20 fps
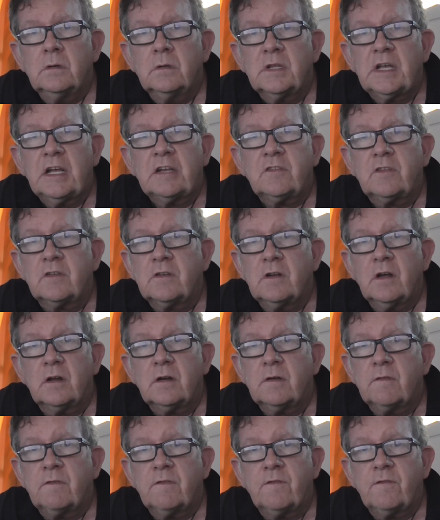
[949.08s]
That's not
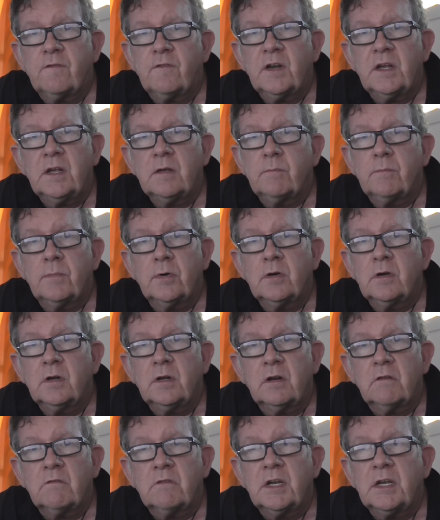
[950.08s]
a friggin'
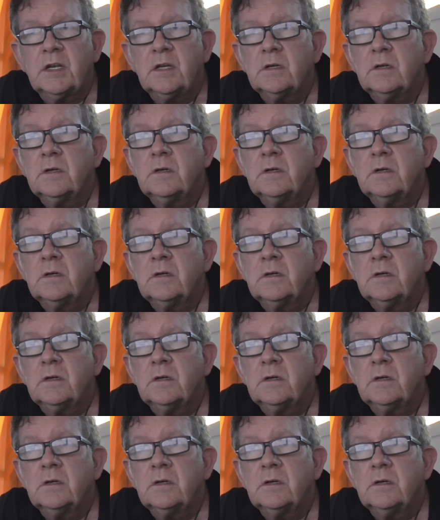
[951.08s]
burglary.